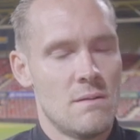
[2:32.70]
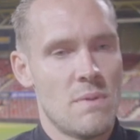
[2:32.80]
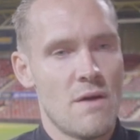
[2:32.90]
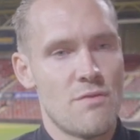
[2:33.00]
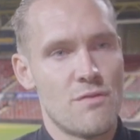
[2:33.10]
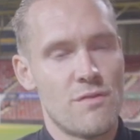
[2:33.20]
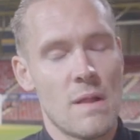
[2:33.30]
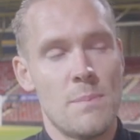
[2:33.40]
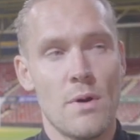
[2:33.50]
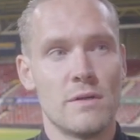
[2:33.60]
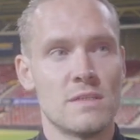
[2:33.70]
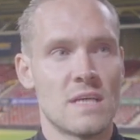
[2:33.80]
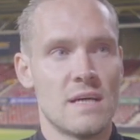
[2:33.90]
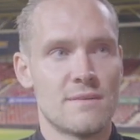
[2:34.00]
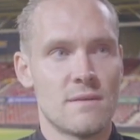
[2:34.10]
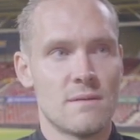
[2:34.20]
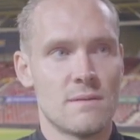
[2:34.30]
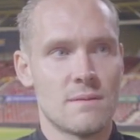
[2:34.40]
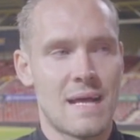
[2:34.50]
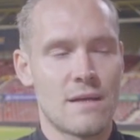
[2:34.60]
But if you flip it on its head,
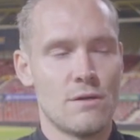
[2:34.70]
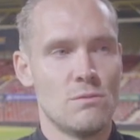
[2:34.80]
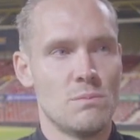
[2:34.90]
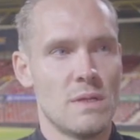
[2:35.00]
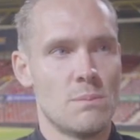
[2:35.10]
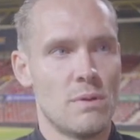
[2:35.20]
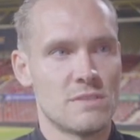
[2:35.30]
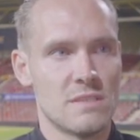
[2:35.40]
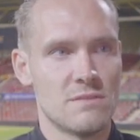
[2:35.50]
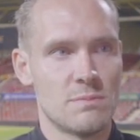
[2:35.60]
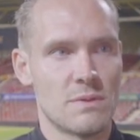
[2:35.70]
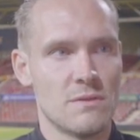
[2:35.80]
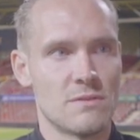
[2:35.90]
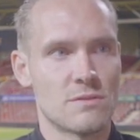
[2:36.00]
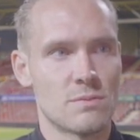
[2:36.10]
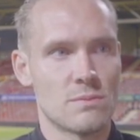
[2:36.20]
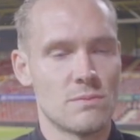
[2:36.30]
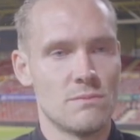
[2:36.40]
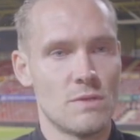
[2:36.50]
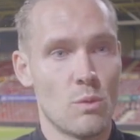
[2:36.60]
that couldn't be a positive, because
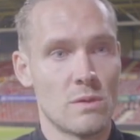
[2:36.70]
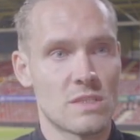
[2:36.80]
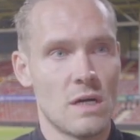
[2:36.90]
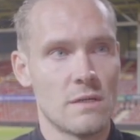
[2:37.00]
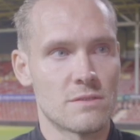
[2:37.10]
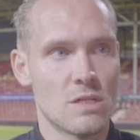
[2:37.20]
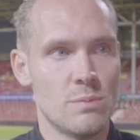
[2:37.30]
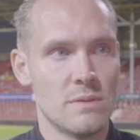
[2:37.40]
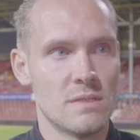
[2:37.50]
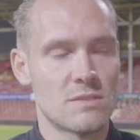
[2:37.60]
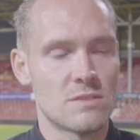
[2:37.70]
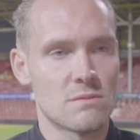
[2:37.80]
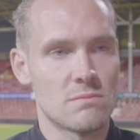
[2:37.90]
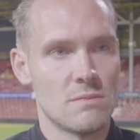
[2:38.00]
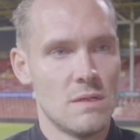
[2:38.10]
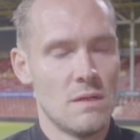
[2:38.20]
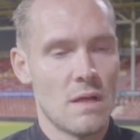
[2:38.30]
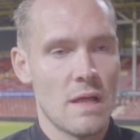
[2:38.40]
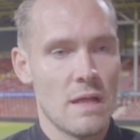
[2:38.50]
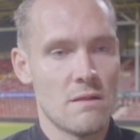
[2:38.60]
no one's cutting us open. It's
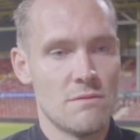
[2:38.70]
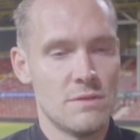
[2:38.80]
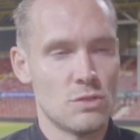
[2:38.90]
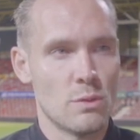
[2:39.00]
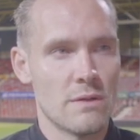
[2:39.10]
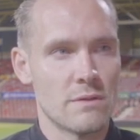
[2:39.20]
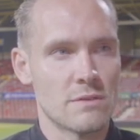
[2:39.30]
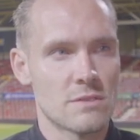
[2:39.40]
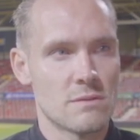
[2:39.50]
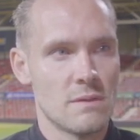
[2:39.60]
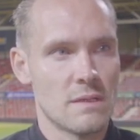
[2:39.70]
individual errors.